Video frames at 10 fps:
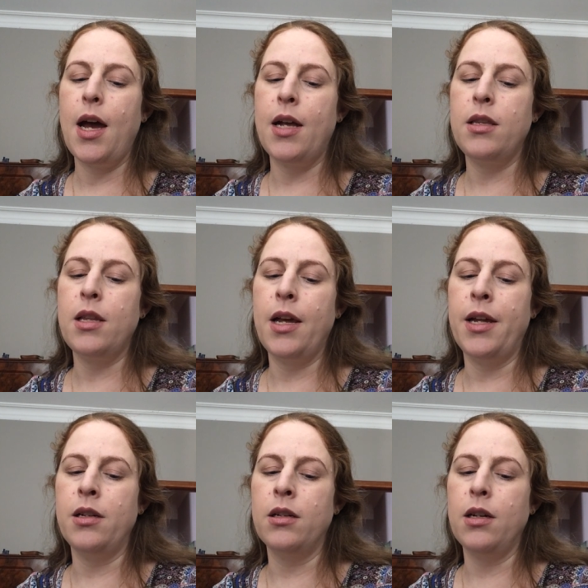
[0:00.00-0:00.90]
and
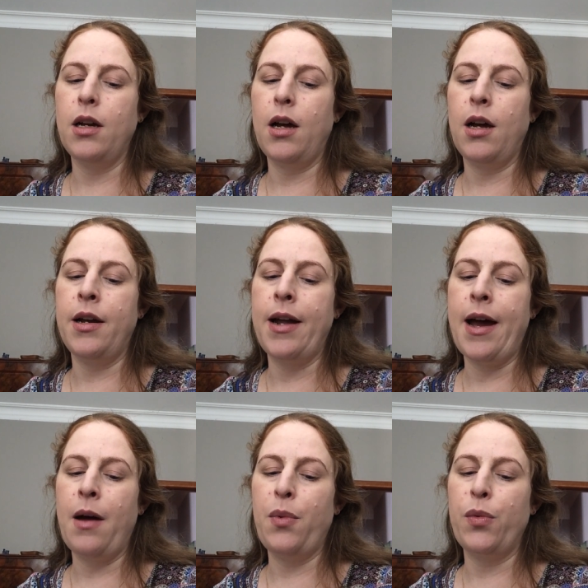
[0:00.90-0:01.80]
then an
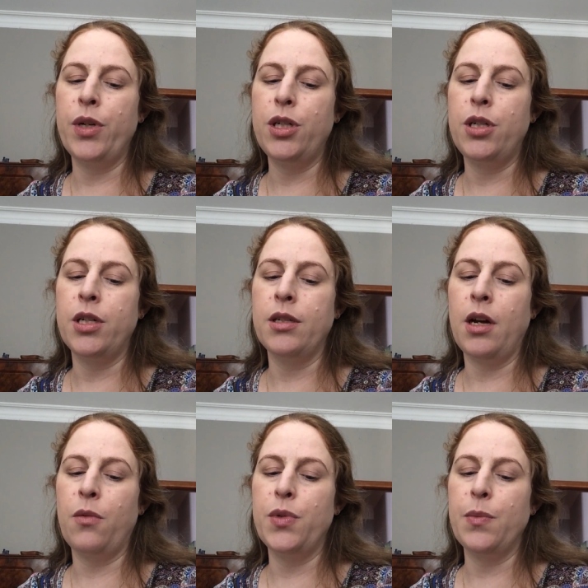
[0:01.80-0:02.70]
app which just
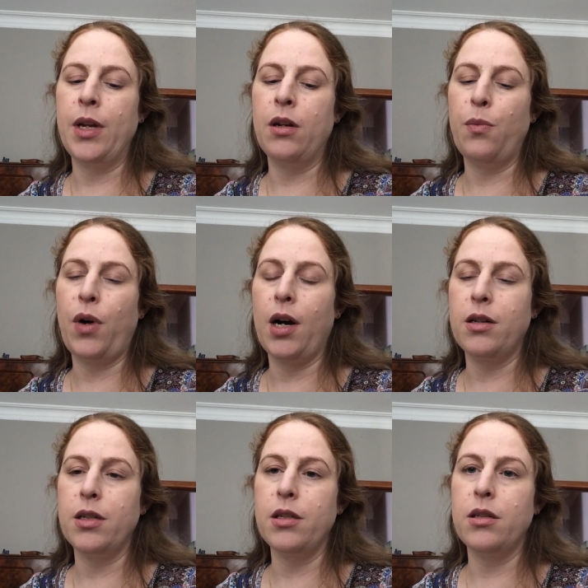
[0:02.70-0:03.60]
helps me to
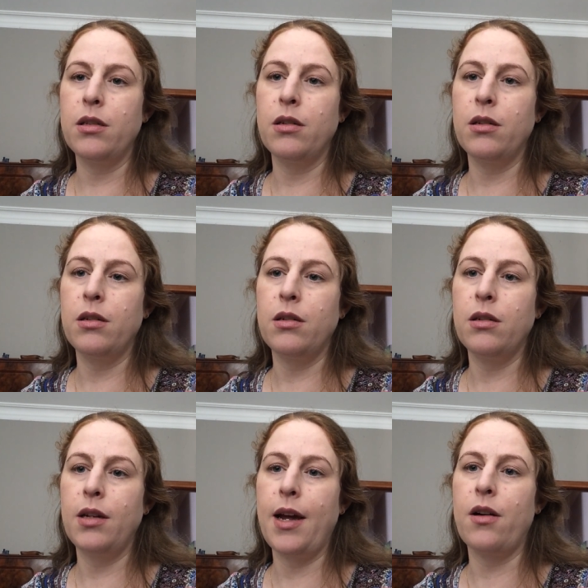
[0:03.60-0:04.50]
practice
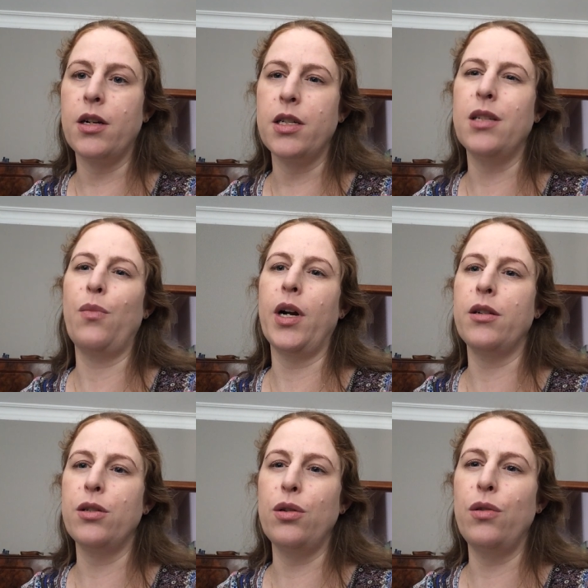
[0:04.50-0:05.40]
characters and
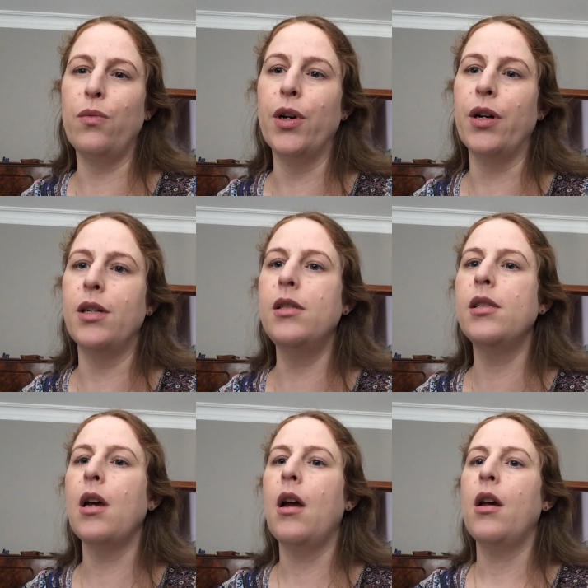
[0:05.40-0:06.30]
practice new
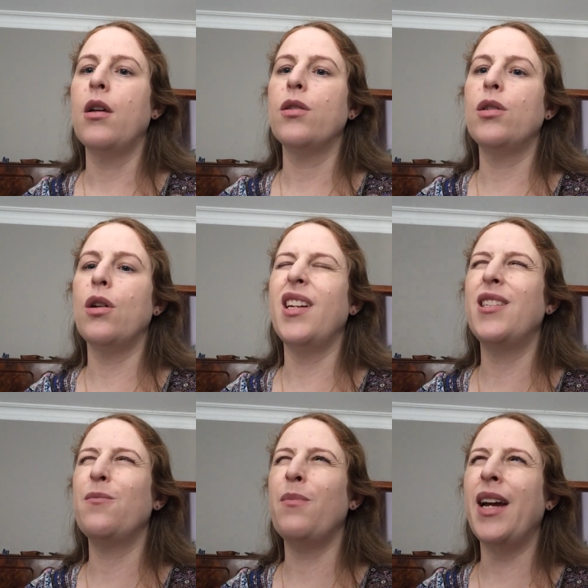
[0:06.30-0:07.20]
words. So
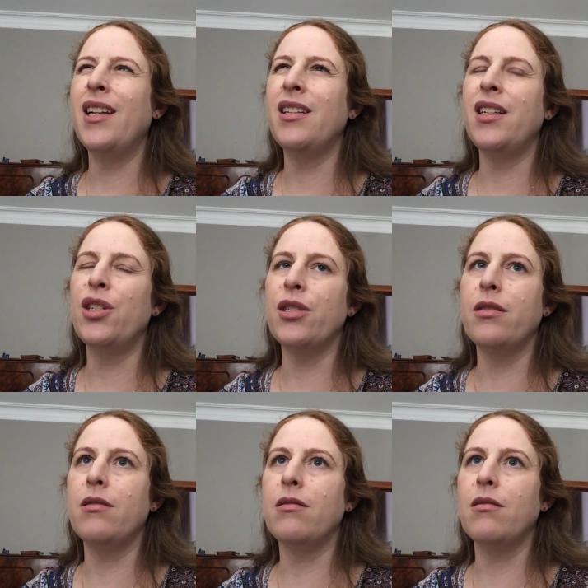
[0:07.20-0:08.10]
it's mainly
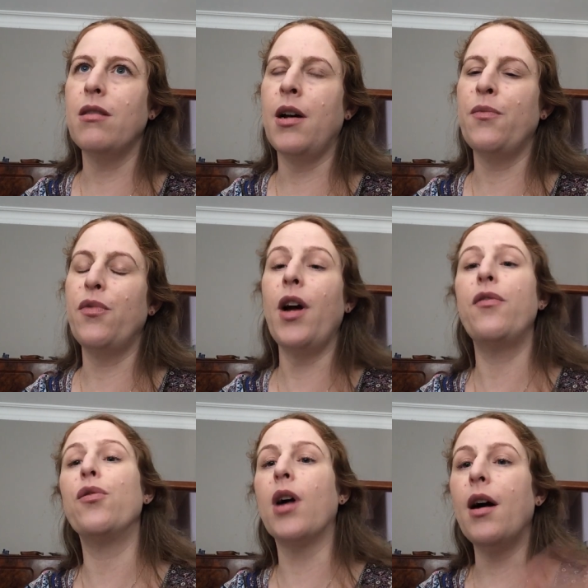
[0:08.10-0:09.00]
just I'm, I
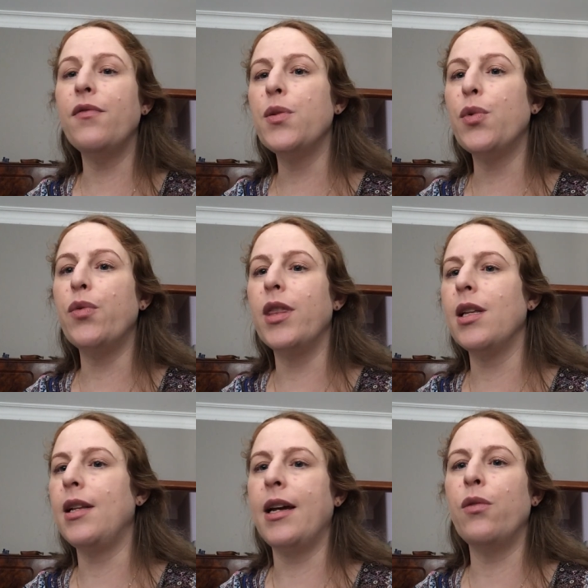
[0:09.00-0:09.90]
feel comfortable with
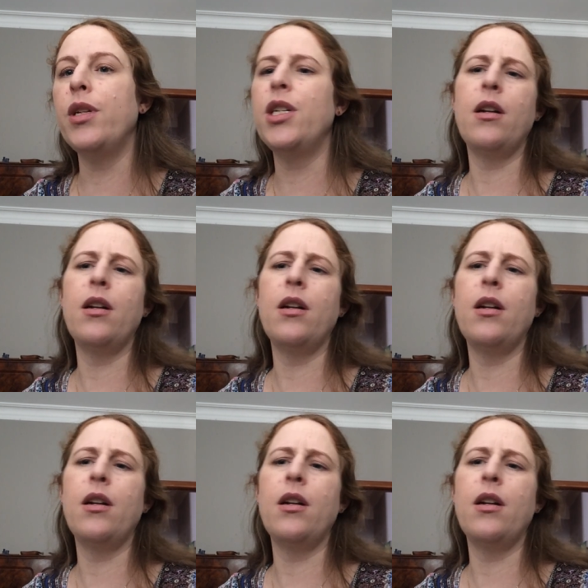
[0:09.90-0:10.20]
the language